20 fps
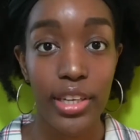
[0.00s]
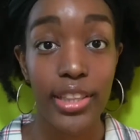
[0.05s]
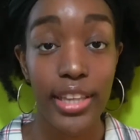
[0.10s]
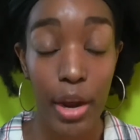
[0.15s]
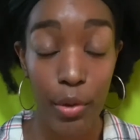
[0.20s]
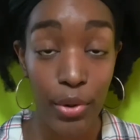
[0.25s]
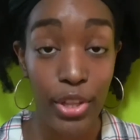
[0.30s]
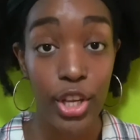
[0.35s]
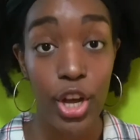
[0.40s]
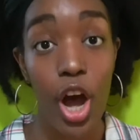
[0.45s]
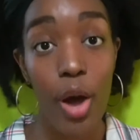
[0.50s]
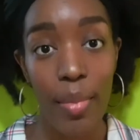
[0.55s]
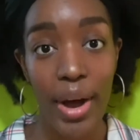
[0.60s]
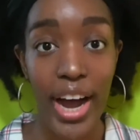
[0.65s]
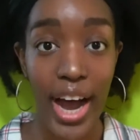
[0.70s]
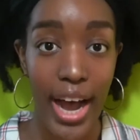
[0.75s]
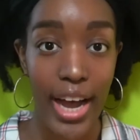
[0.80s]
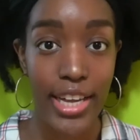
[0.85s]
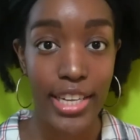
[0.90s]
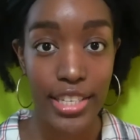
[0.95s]
that really caught my
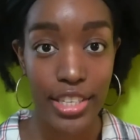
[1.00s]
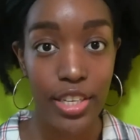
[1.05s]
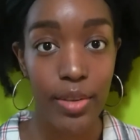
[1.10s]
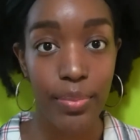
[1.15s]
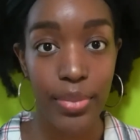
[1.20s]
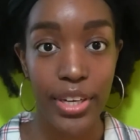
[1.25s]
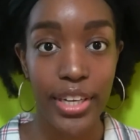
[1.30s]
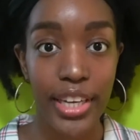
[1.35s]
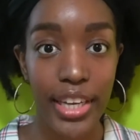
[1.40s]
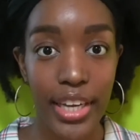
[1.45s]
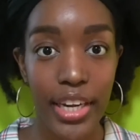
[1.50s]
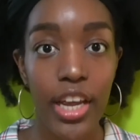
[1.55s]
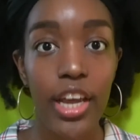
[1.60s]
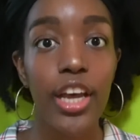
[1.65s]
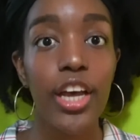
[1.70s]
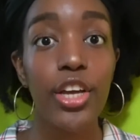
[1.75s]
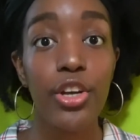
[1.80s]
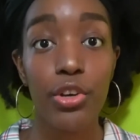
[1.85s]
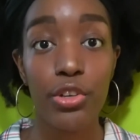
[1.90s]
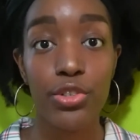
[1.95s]
eyes to book it.
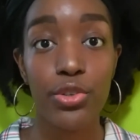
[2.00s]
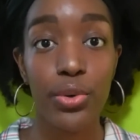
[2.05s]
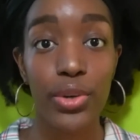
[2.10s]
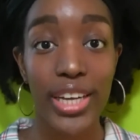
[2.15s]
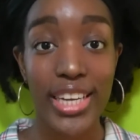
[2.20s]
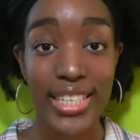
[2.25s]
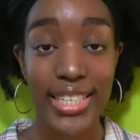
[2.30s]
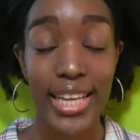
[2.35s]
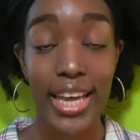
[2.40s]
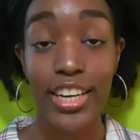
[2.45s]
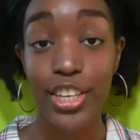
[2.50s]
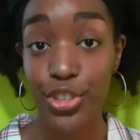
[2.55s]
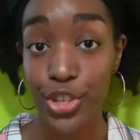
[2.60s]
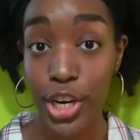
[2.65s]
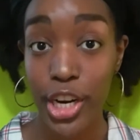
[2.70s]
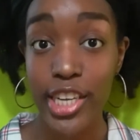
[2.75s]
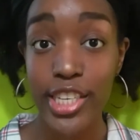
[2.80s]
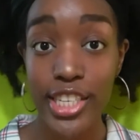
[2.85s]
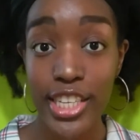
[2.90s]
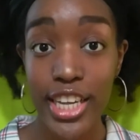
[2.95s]
And also it said
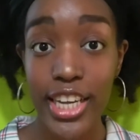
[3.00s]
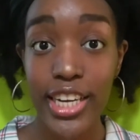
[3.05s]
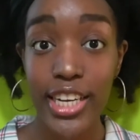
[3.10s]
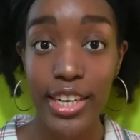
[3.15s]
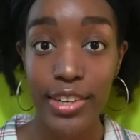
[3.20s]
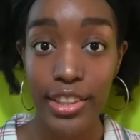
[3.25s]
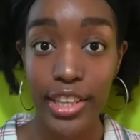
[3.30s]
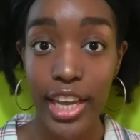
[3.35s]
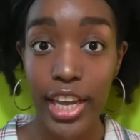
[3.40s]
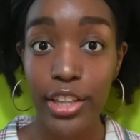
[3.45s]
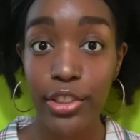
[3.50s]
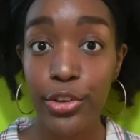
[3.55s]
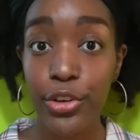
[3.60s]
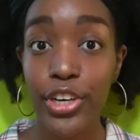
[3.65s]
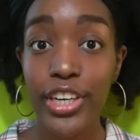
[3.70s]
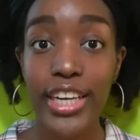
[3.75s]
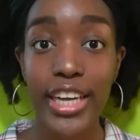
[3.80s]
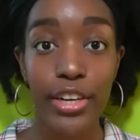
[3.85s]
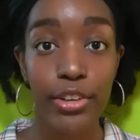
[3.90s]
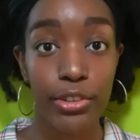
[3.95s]
trusted
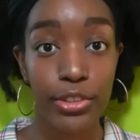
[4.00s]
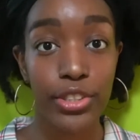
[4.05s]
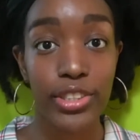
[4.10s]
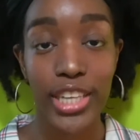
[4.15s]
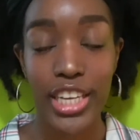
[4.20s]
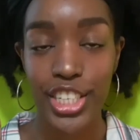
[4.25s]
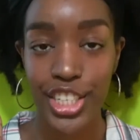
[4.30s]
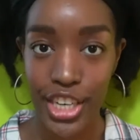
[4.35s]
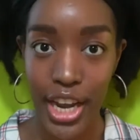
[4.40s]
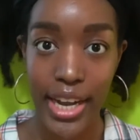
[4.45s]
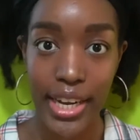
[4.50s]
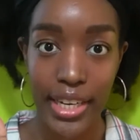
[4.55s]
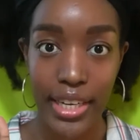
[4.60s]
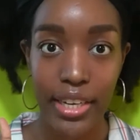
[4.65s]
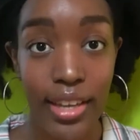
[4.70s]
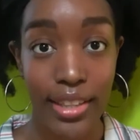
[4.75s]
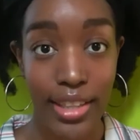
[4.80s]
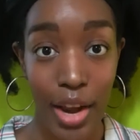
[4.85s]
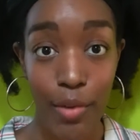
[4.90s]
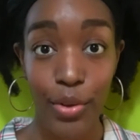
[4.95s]
landlord and also said check.
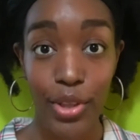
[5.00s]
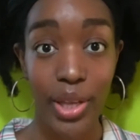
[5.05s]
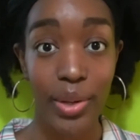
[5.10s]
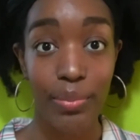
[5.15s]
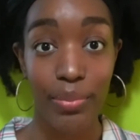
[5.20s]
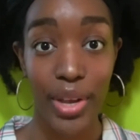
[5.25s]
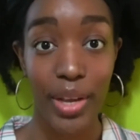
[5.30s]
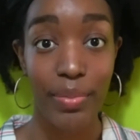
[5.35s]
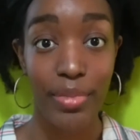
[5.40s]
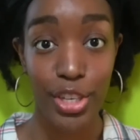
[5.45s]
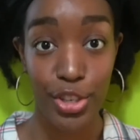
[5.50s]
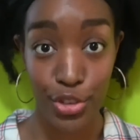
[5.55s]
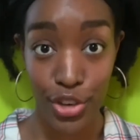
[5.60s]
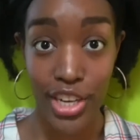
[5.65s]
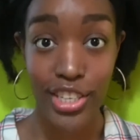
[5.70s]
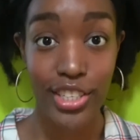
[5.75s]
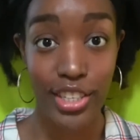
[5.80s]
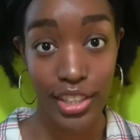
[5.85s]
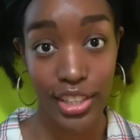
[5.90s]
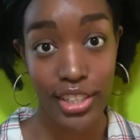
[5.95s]
That really made me
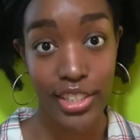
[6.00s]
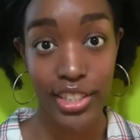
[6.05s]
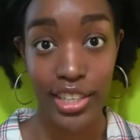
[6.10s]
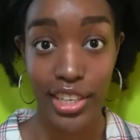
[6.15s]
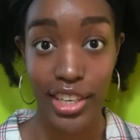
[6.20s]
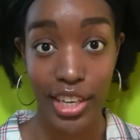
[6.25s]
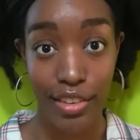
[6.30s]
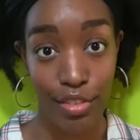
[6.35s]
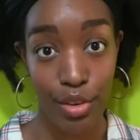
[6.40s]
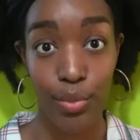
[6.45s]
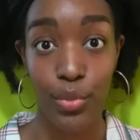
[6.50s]
trust the listing even